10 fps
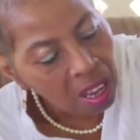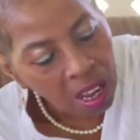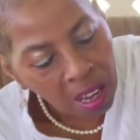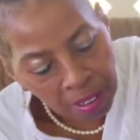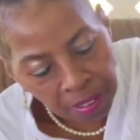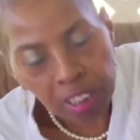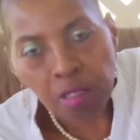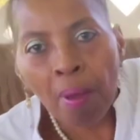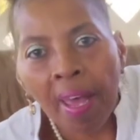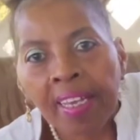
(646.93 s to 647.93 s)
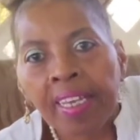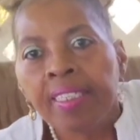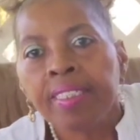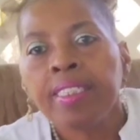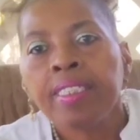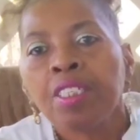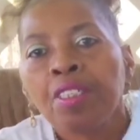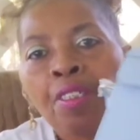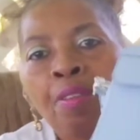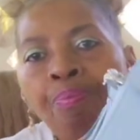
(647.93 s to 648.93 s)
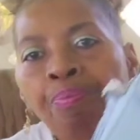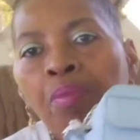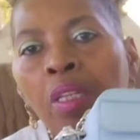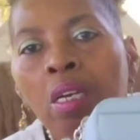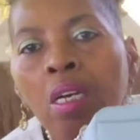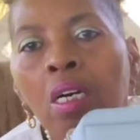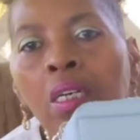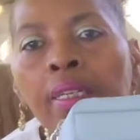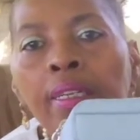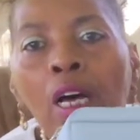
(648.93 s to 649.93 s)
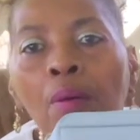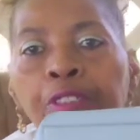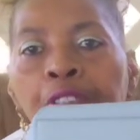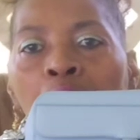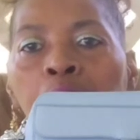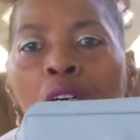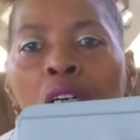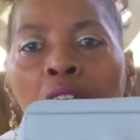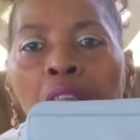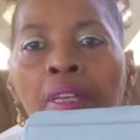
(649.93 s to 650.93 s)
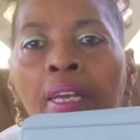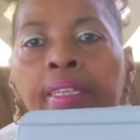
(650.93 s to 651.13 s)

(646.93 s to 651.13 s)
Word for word: Uh, this bag has this um, lobster claw.